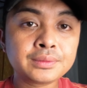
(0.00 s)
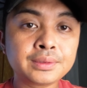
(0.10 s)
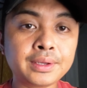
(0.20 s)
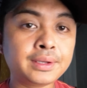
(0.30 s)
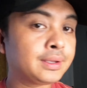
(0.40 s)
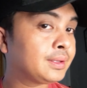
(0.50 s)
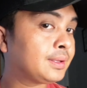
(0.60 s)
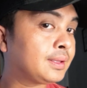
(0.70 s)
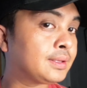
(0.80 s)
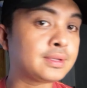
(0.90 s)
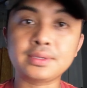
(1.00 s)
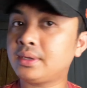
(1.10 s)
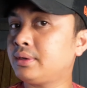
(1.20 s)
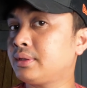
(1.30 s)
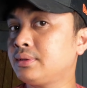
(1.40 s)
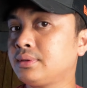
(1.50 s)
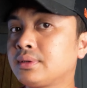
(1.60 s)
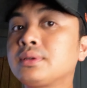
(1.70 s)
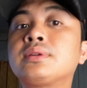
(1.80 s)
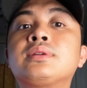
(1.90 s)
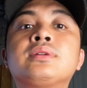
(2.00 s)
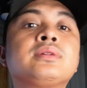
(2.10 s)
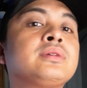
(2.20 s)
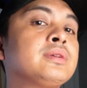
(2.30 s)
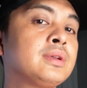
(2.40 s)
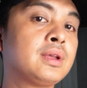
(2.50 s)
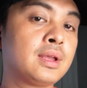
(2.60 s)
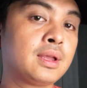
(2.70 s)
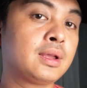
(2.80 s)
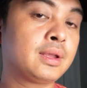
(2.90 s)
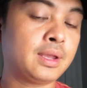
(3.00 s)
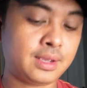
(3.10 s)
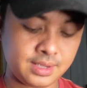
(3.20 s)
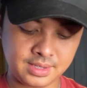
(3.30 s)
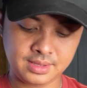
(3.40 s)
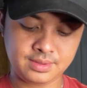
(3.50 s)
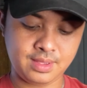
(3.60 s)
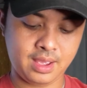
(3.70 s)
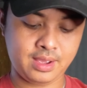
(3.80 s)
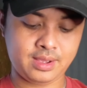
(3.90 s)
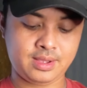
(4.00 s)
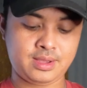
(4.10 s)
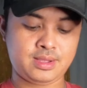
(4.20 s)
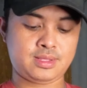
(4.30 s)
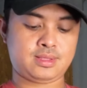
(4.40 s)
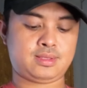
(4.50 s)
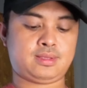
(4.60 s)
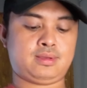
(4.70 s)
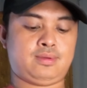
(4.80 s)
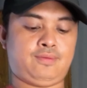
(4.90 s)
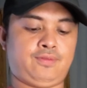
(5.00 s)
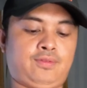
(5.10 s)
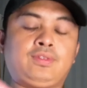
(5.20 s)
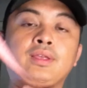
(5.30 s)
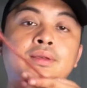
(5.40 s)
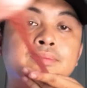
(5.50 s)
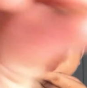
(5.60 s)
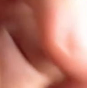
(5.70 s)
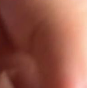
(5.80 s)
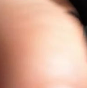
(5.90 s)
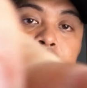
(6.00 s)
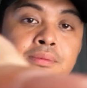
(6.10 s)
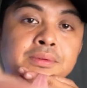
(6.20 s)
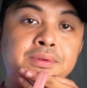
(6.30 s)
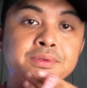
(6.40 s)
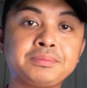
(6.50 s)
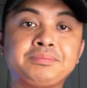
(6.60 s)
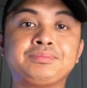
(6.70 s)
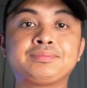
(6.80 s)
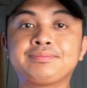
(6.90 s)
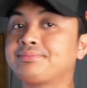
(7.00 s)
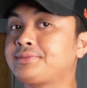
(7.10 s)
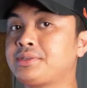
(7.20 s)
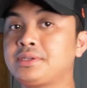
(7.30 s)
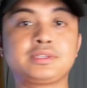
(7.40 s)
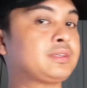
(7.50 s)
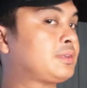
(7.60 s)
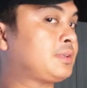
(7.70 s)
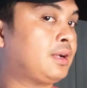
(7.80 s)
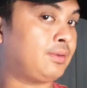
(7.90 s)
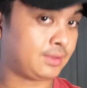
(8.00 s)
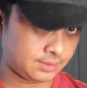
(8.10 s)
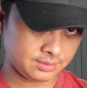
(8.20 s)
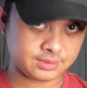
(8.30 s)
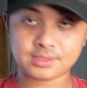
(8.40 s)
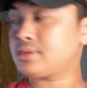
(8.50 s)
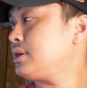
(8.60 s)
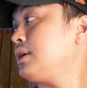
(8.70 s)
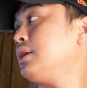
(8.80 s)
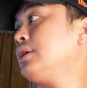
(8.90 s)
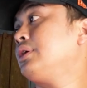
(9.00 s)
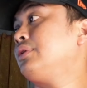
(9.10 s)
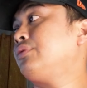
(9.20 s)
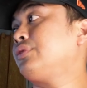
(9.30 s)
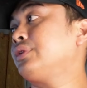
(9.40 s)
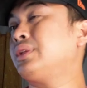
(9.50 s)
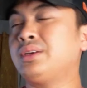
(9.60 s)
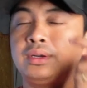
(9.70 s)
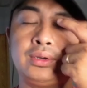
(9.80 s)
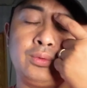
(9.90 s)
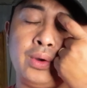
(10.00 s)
Okay, this is how it looks. And at 50 centimeters. So this is how it looks for the